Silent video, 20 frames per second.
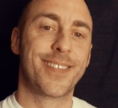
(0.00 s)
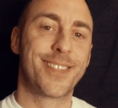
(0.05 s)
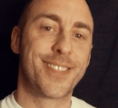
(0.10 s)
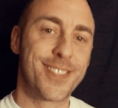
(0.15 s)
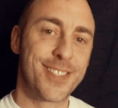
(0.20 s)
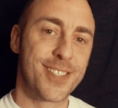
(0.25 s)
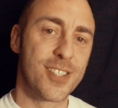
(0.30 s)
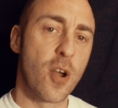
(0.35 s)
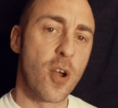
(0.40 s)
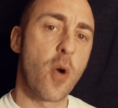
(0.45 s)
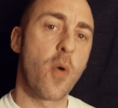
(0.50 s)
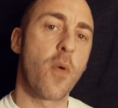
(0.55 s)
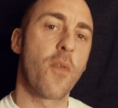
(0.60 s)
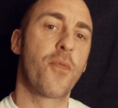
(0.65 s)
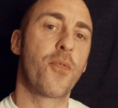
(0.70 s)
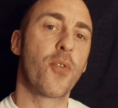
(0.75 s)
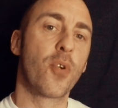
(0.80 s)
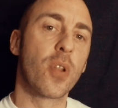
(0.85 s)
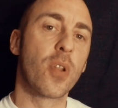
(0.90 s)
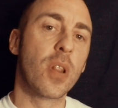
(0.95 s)
So,
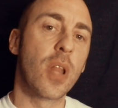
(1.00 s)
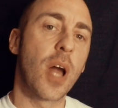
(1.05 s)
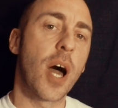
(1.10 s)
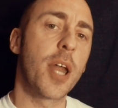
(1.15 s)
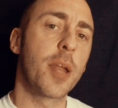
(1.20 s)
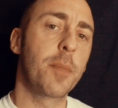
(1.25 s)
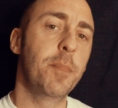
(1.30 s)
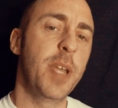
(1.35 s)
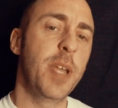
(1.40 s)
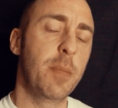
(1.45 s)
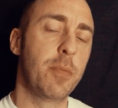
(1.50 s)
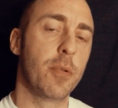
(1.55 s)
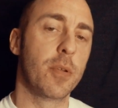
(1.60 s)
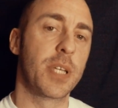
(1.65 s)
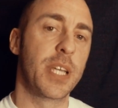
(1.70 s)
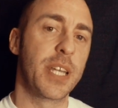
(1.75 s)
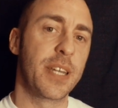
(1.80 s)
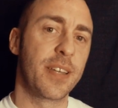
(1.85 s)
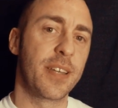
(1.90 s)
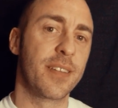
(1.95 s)
for a lot of people,
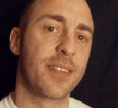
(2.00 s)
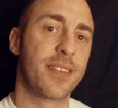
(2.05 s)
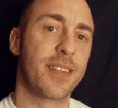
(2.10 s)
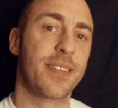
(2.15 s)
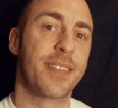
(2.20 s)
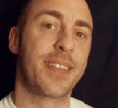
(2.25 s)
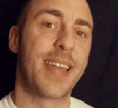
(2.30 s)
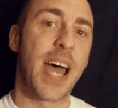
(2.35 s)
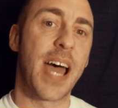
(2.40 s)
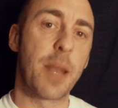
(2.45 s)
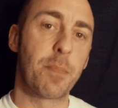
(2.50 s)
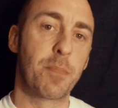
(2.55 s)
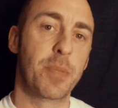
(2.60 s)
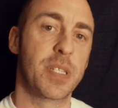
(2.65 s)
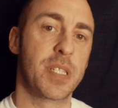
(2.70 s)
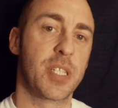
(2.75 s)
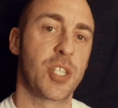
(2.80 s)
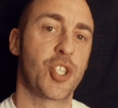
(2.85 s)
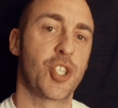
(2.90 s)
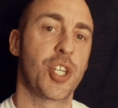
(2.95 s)
getting into that
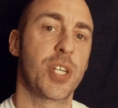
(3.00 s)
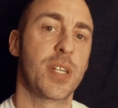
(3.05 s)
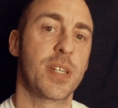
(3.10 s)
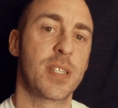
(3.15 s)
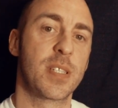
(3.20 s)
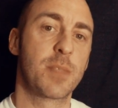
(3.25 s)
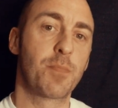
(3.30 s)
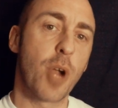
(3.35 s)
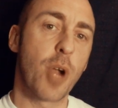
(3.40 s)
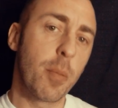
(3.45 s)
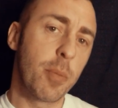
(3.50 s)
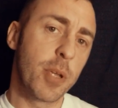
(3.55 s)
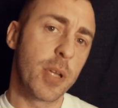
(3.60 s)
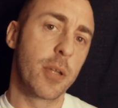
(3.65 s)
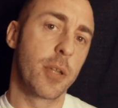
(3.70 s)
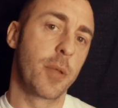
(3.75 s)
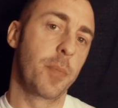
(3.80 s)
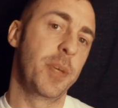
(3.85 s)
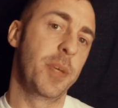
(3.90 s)
position is probably going to